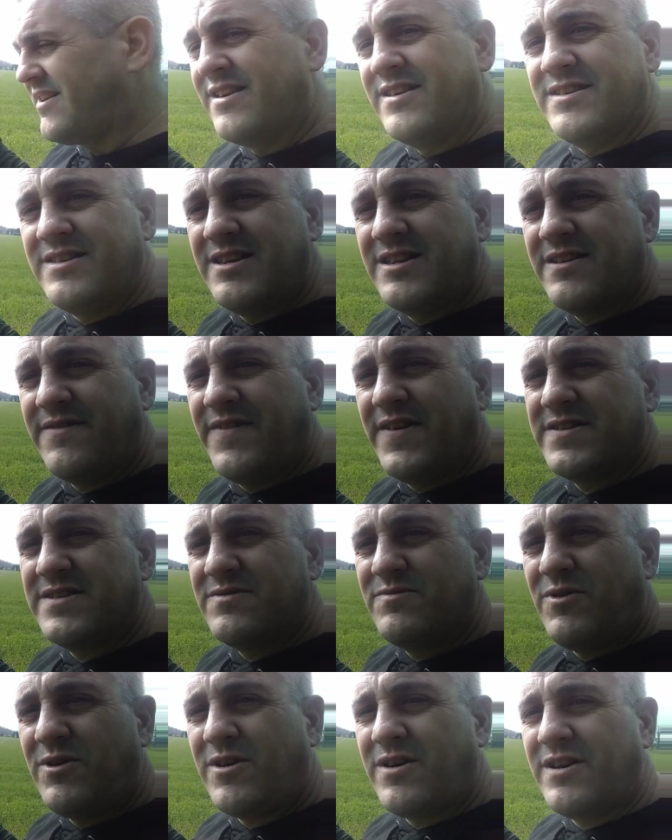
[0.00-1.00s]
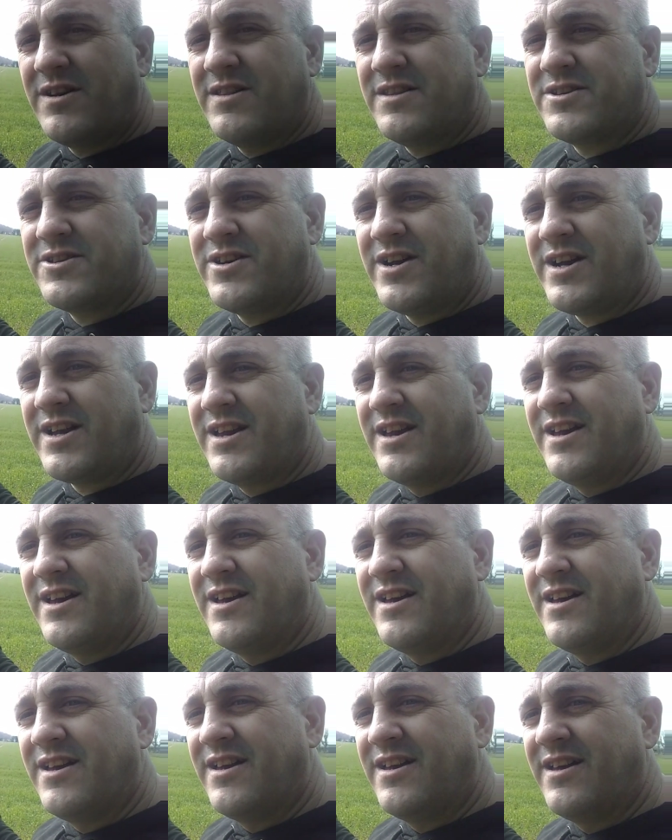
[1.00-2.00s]
You see the pheasant walking on the track
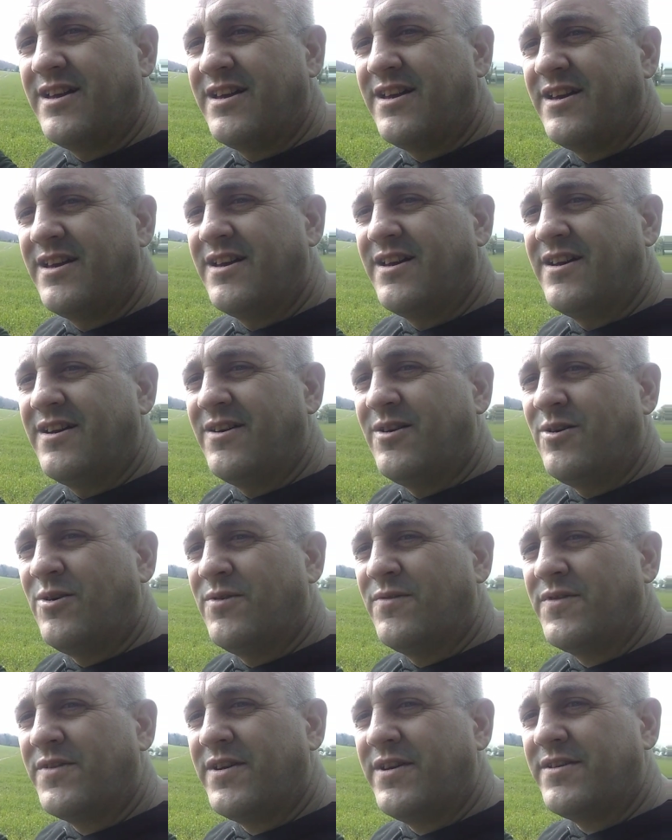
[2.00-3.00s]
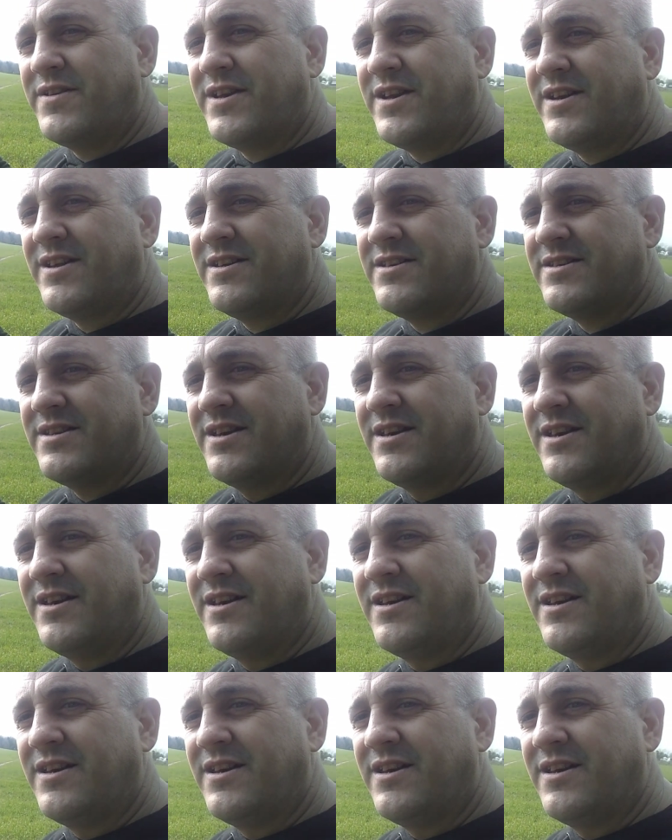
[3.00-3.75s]
over there, I think it is.